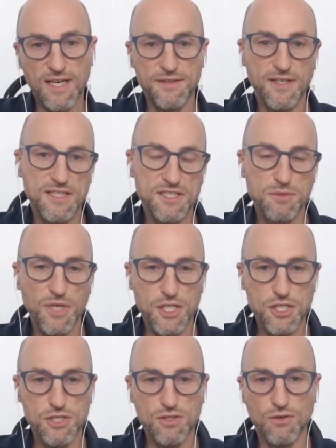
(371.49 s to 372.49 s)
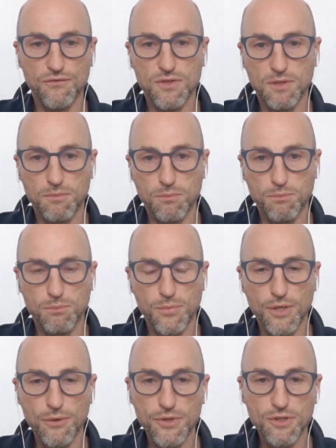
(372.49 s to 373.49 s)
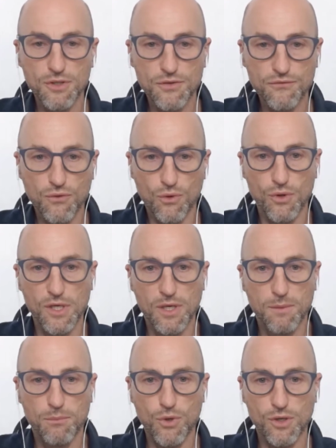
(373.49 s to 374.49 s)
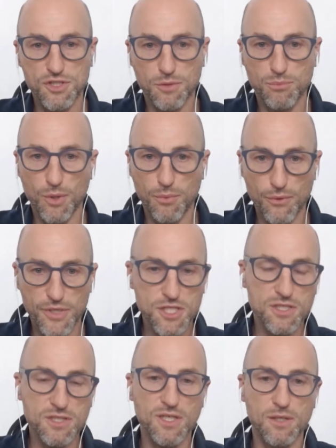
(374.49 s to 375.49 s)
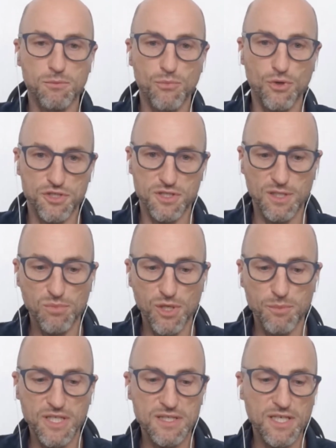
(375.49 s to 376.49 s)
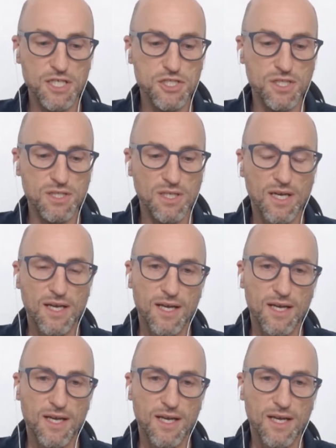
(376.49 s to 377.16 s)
underestimation of the period for project preparation and project implementation,